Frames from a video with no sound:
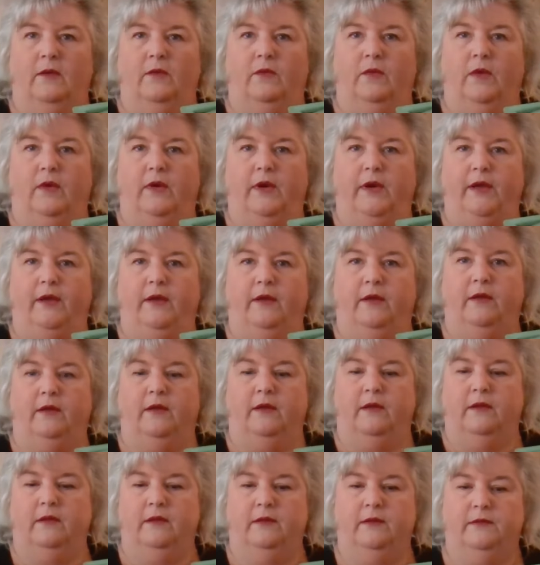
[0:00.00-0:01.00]

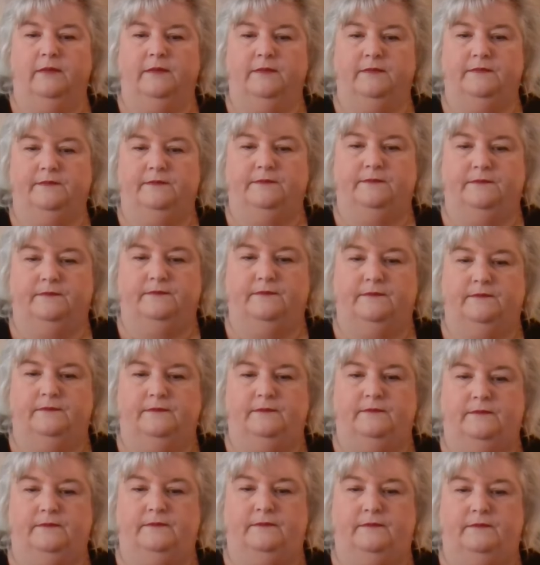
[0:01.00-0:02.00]
Royal.
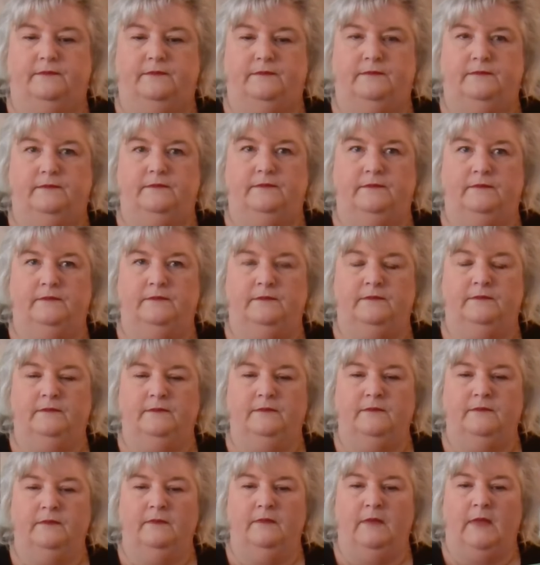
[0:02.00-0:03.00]
I
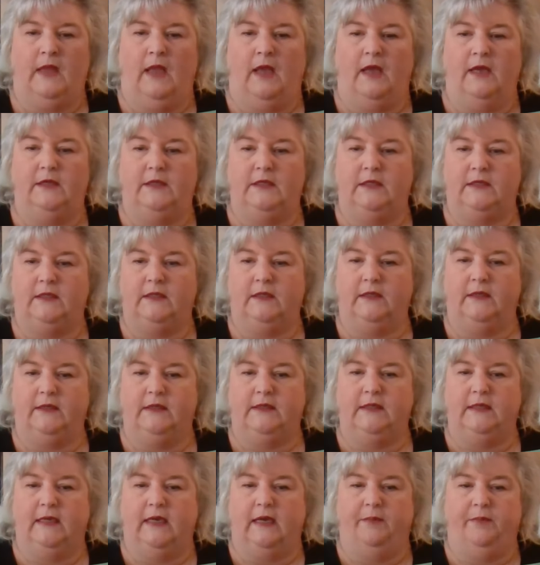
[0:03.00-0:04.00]
just
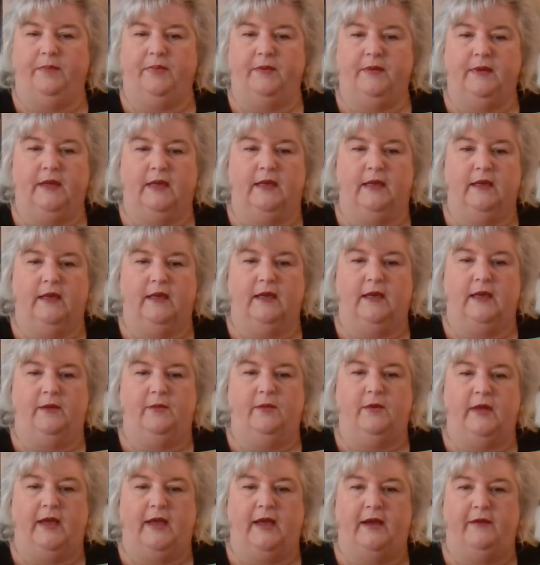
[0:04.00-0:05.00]
looked it up and I
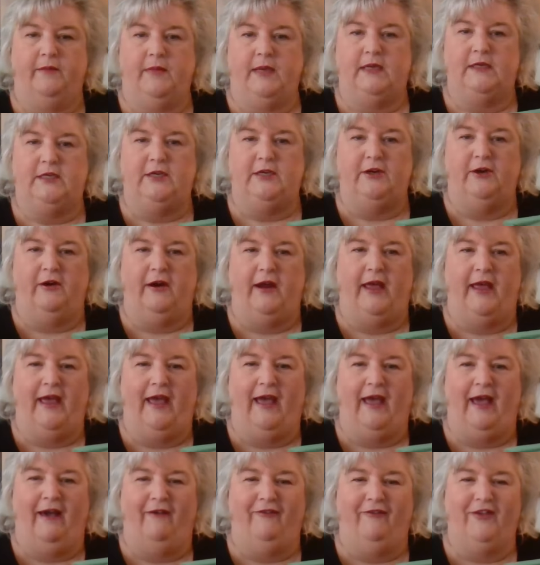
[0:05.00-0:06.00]
will have make sure I
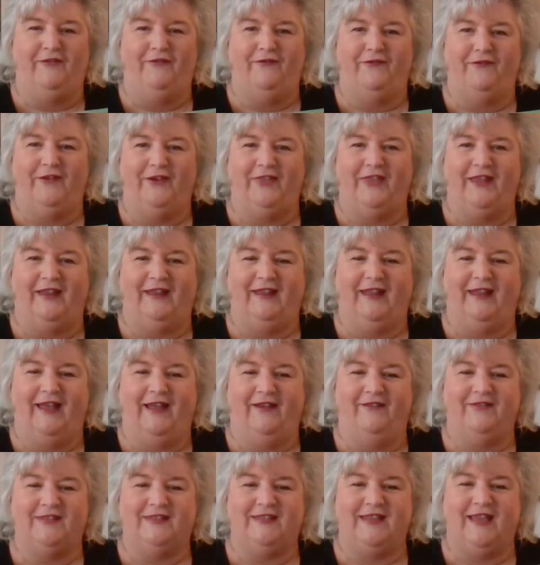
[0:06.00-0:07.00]
have it for the
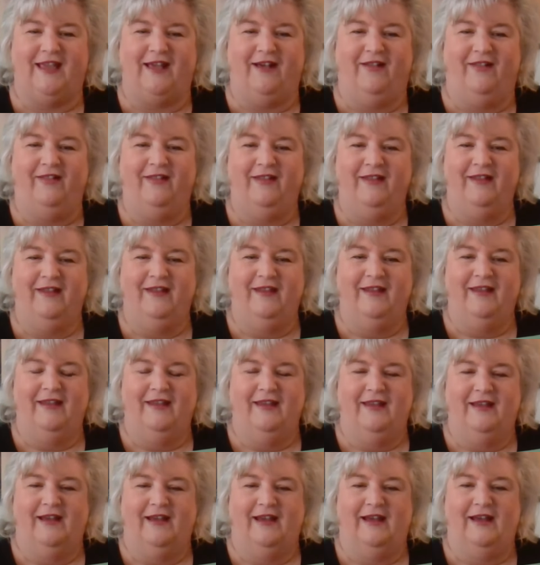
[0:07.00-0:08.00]
live sale.
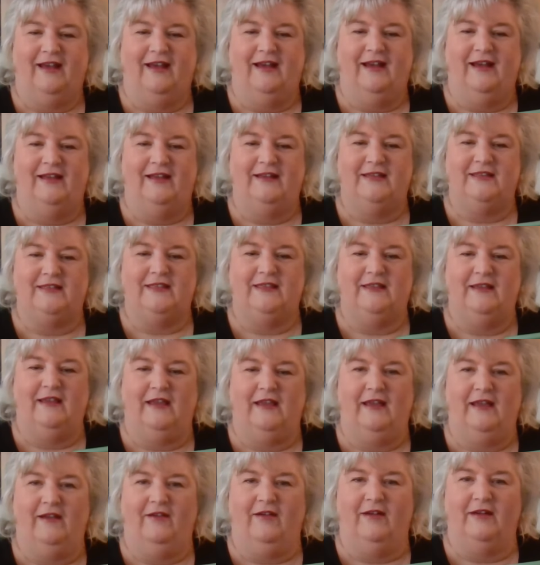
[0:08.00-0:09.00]
Just
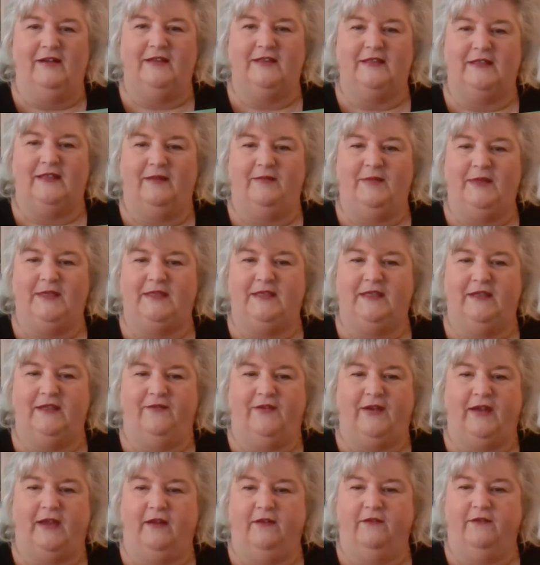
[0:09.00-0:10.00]
hang on. Just let me see if
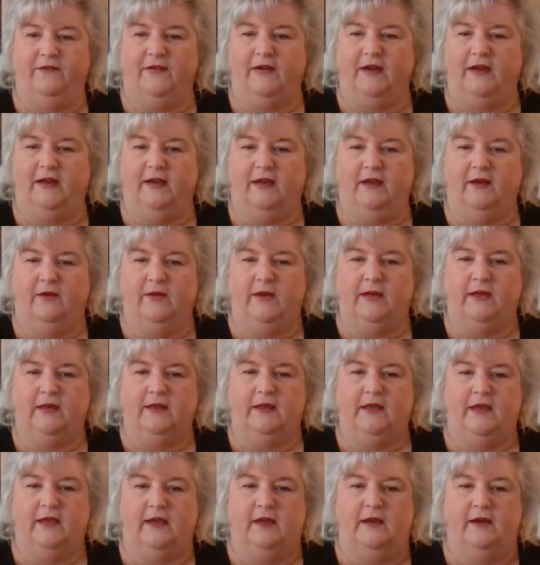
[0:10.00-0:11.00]
I can find it
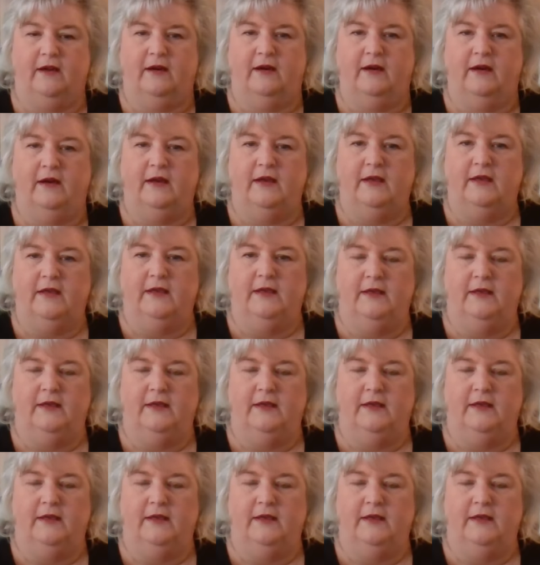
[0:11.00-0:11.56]
quickly here.